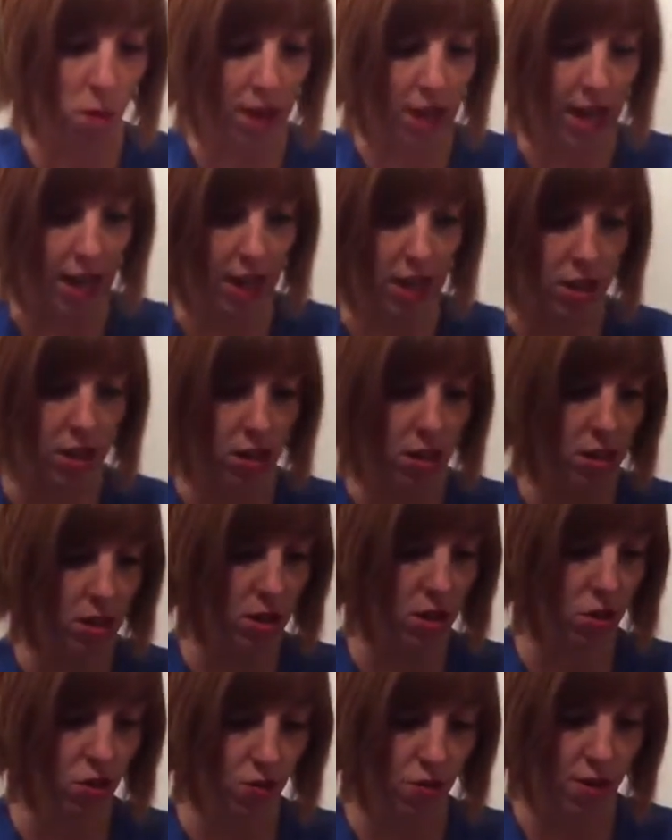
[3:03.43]
wait
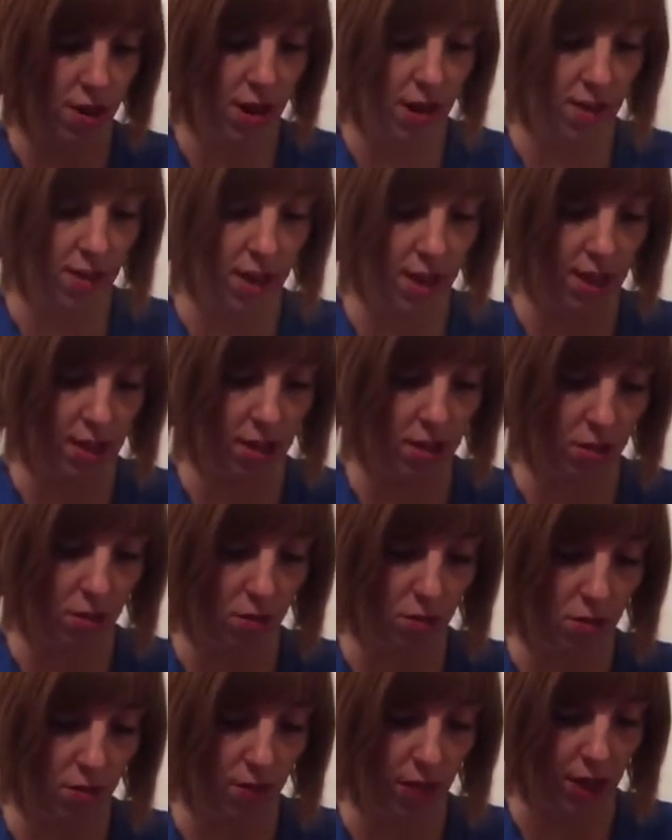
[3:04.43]
to try these. I don't
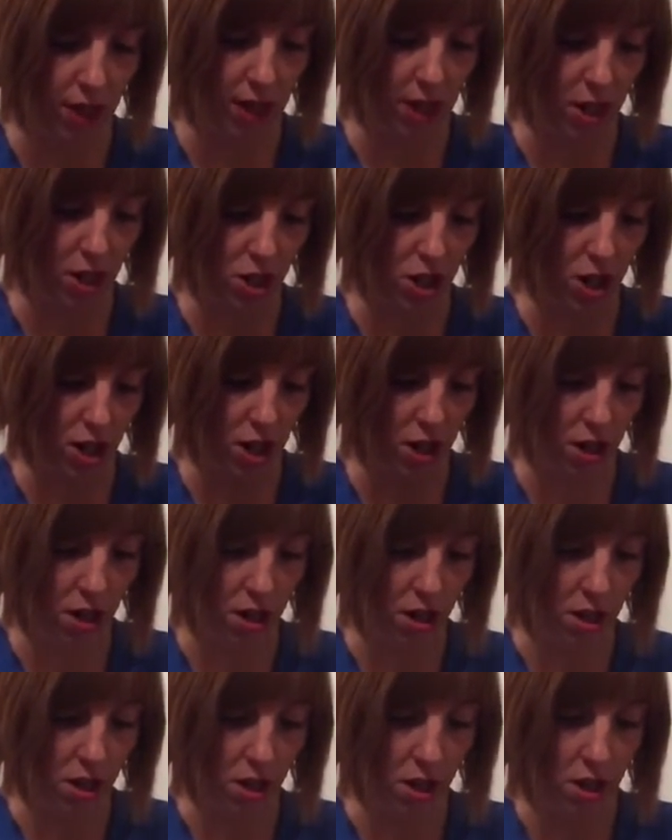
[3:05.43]
know if you can
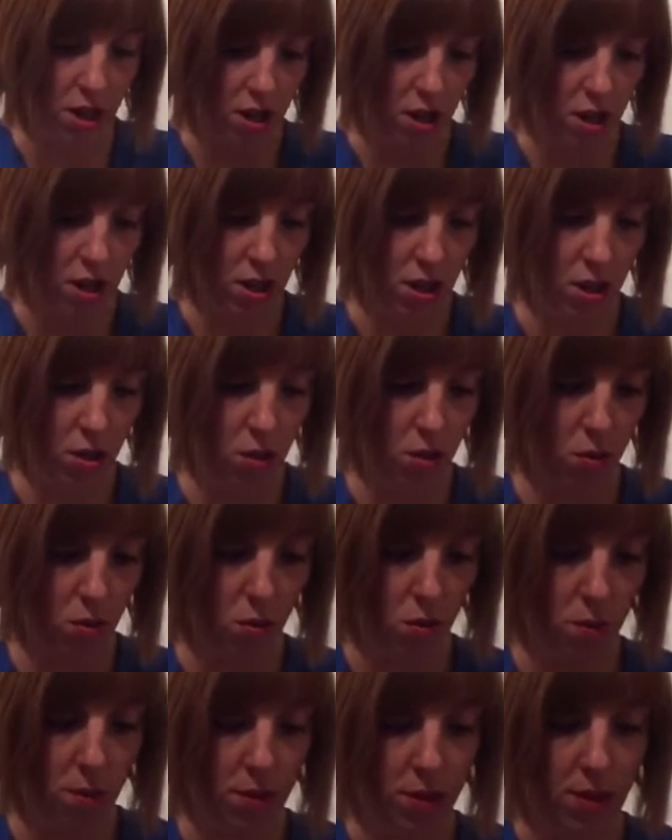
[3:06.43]
actually
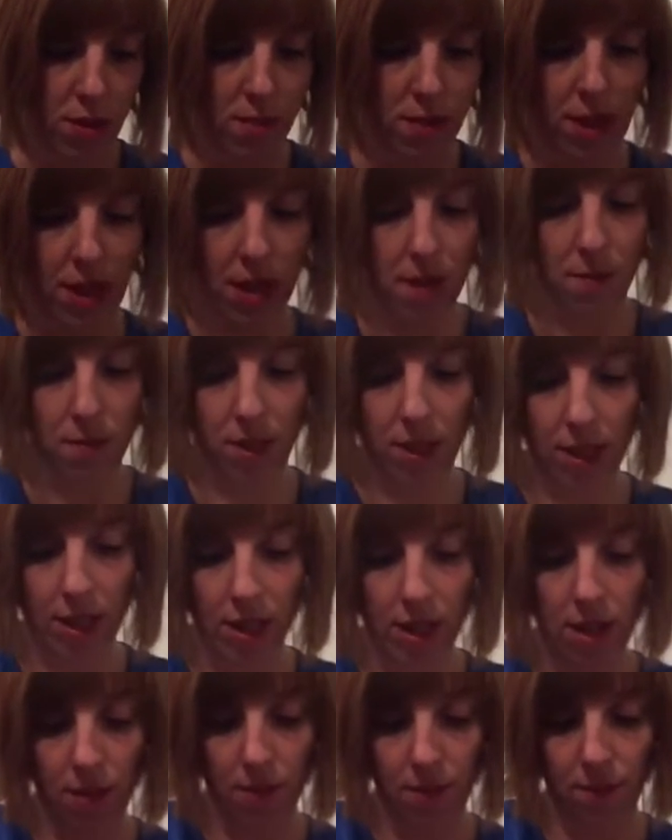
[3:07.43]
open them. Yeah, I
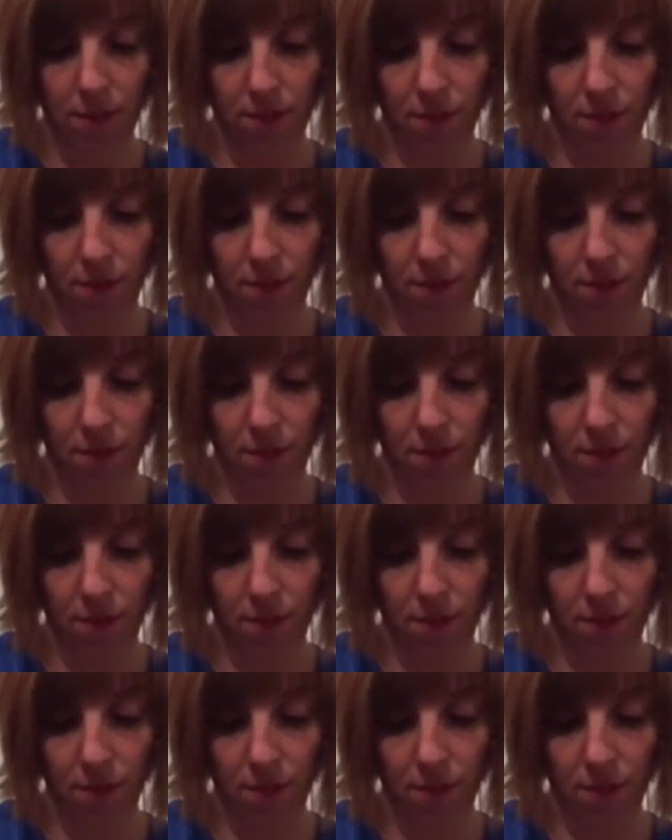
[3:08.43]
can.